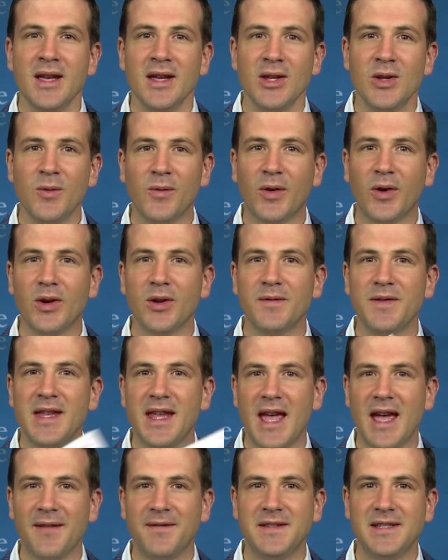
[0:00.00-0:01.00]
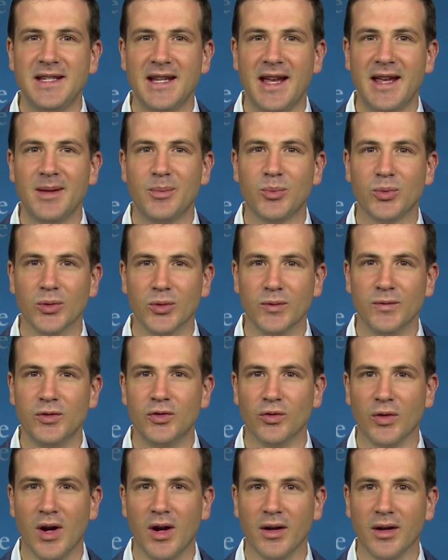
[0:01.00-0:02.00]
you've heard of the FDA-approved
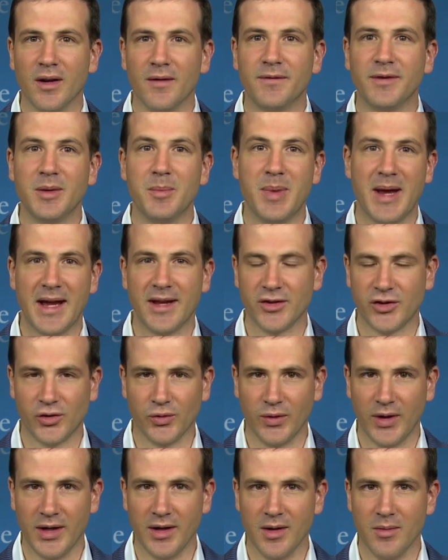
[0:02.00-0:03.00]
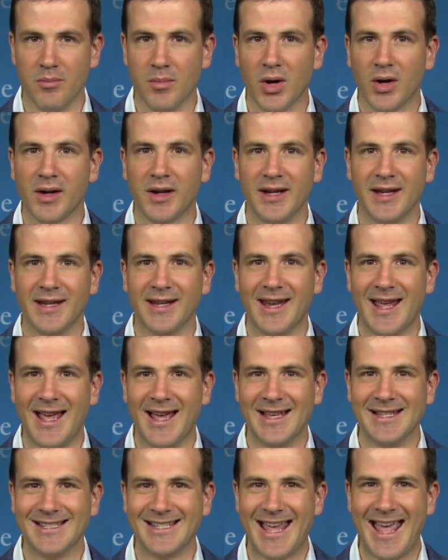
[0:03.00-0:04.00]
drug Flibanserin, marketed
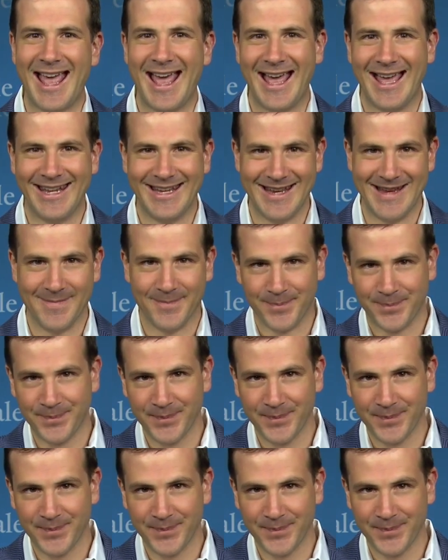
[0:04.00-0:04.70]
as Addyi.